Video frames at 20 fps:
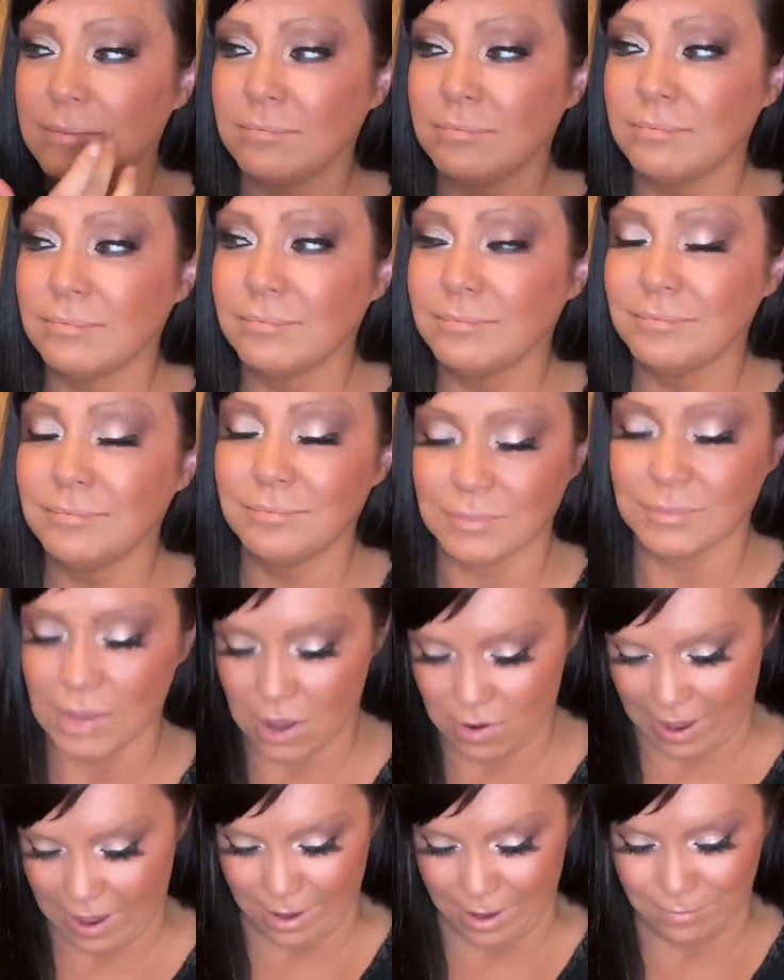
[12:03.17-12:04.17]
Yep.
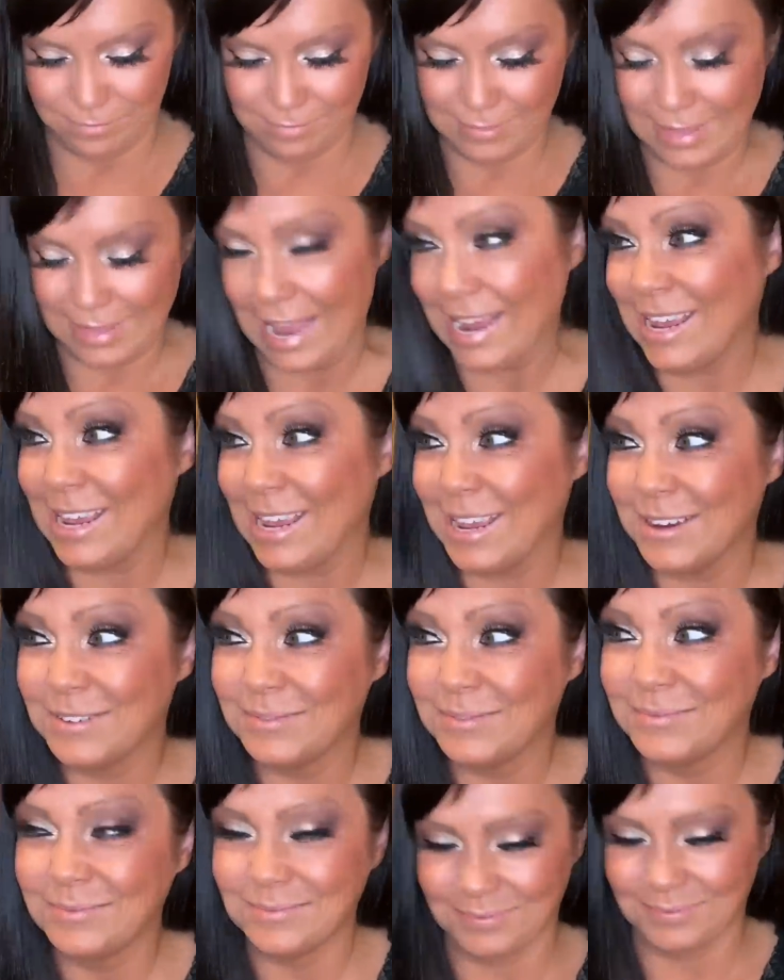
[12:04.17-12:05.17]
Okay, thank you.
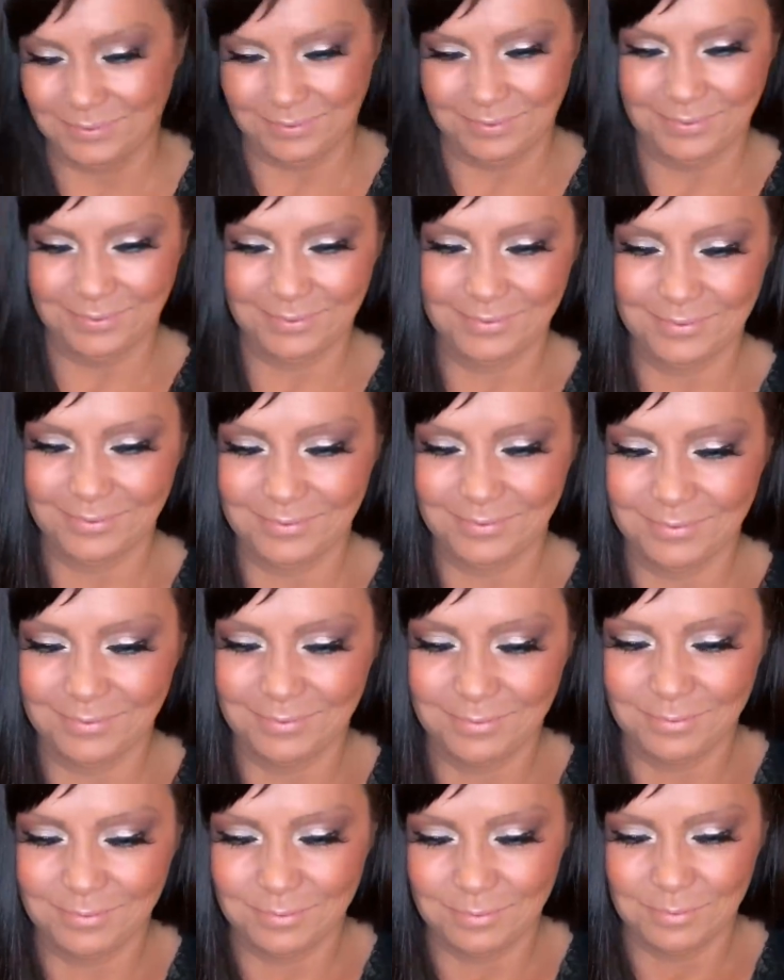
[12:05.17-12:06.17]
You're welcome.
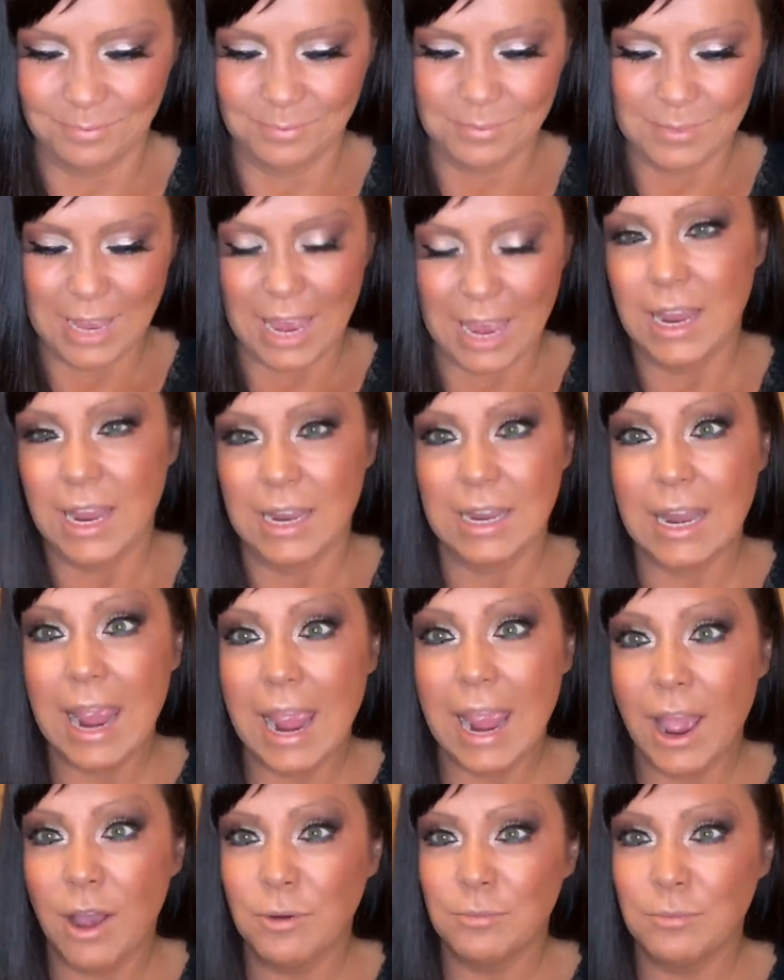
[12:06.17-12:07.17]

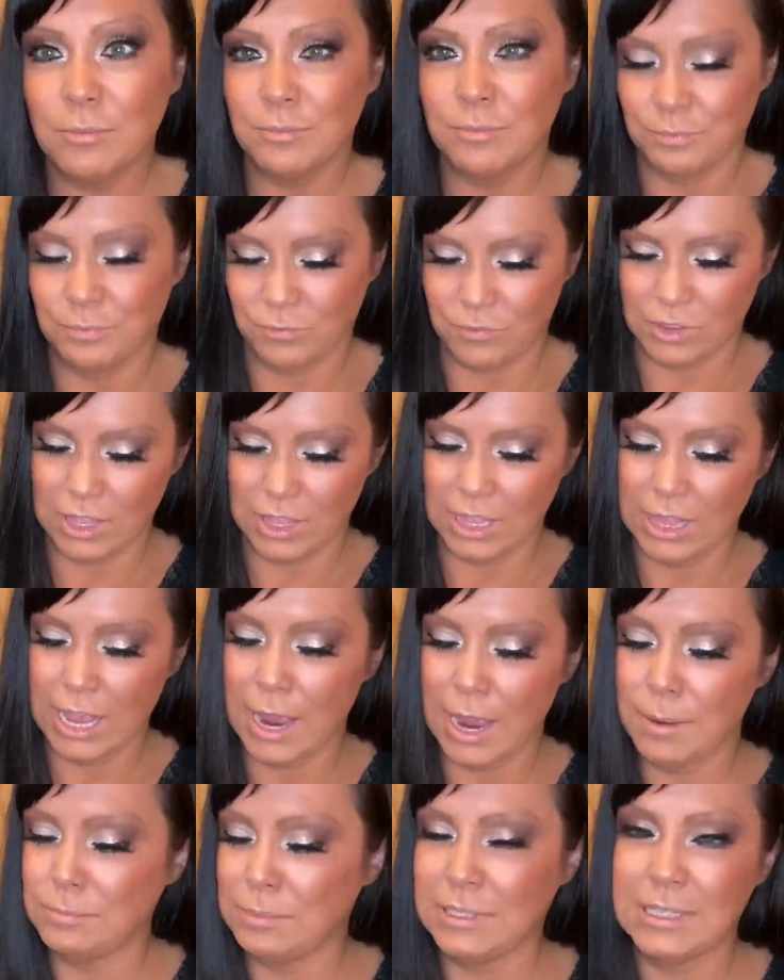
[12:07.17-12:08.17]
Now, for the
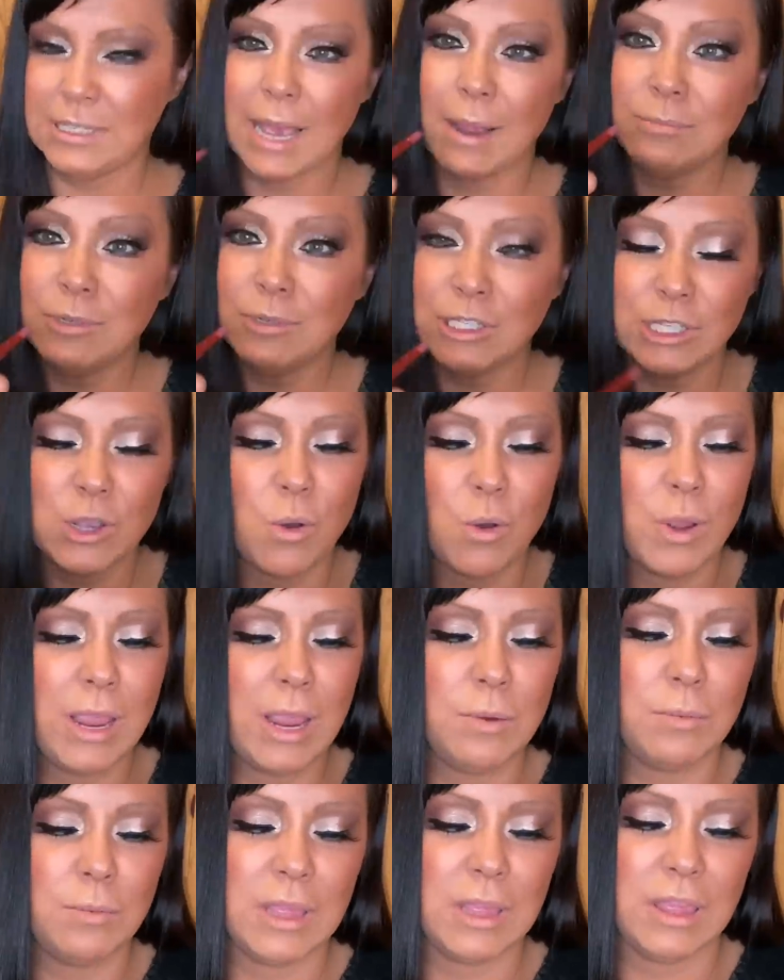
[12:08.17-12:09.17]
lips, I'm just going in
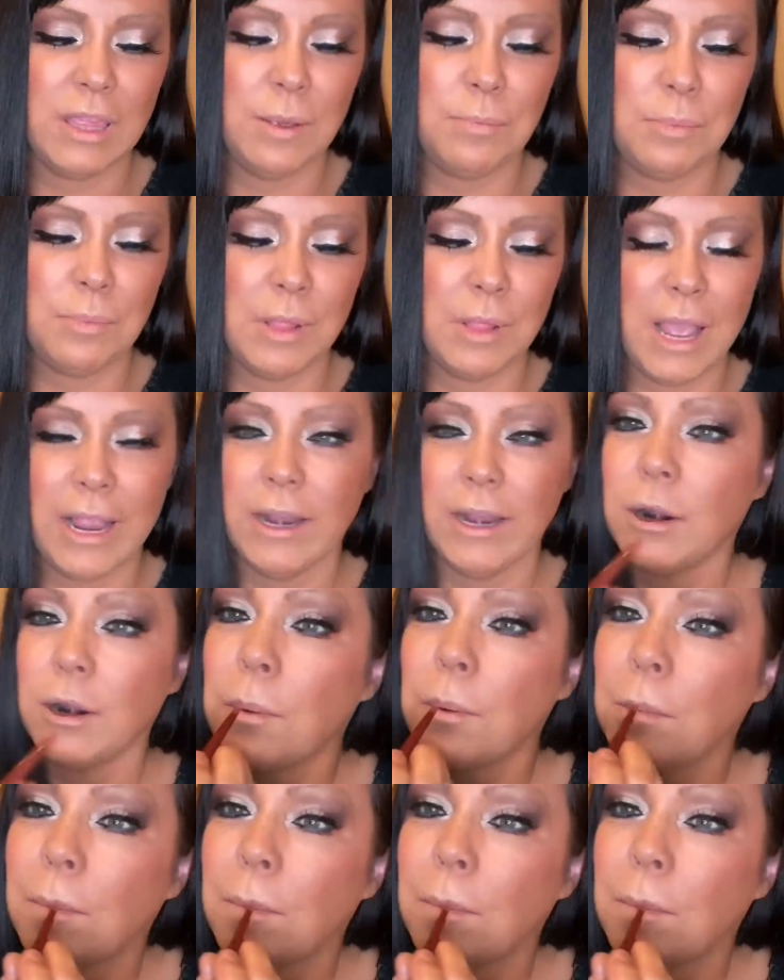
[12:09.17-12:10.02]
with lip liner.